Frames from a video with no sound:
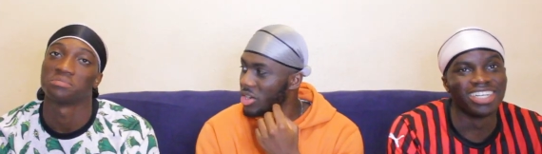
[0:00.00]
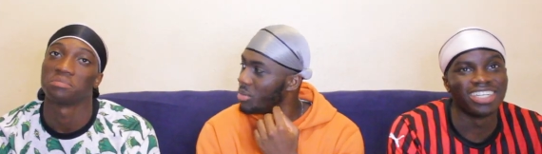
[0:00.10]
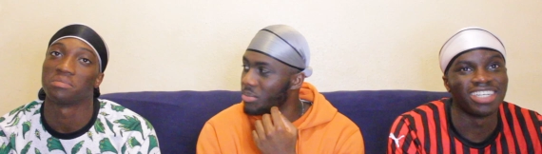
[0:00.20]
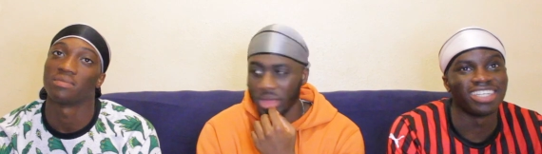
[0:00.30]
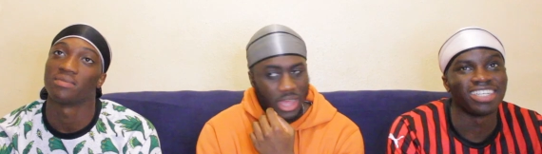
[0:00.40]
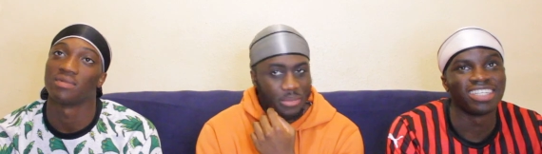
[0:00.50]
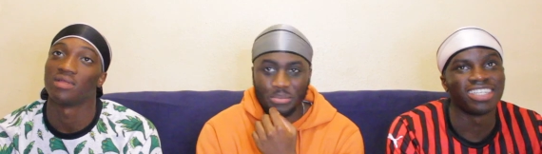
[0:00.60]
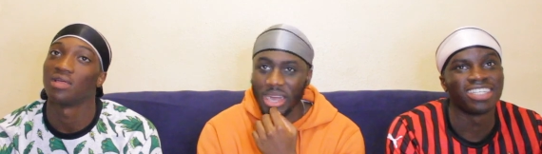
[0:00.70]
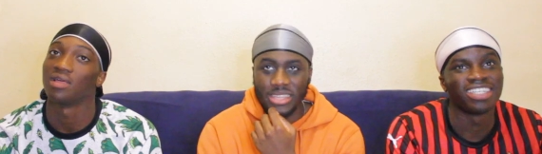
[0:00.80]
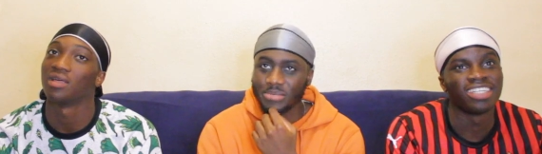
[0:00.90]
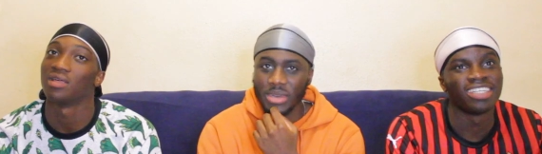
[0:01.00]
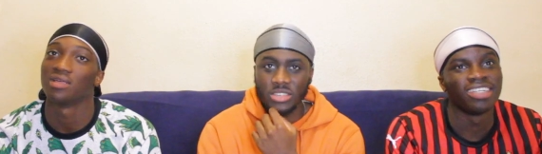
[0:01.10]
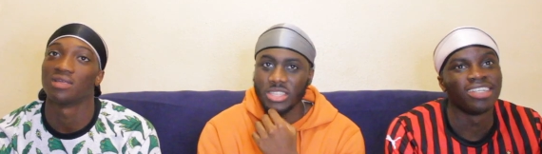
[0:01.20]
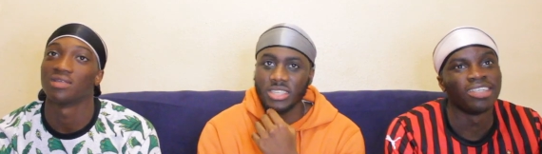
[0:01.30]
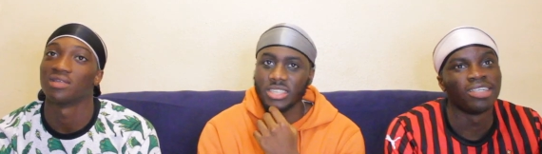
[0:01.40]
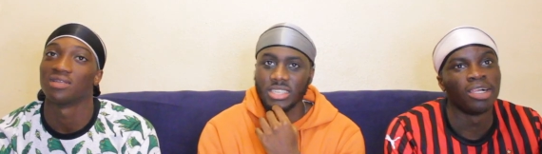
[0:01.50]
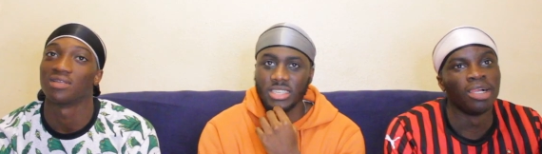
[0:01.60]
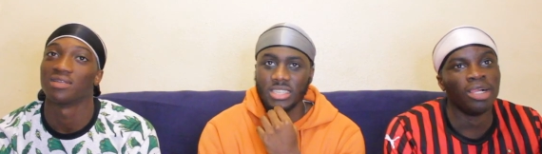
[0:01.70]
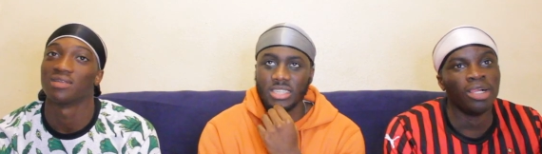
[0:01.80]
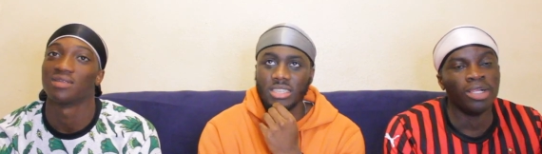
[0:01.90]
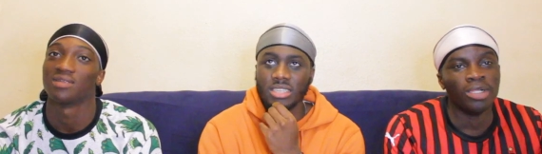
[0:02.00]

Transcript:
Speaker 1: rack up a mad, yeah. mad assists.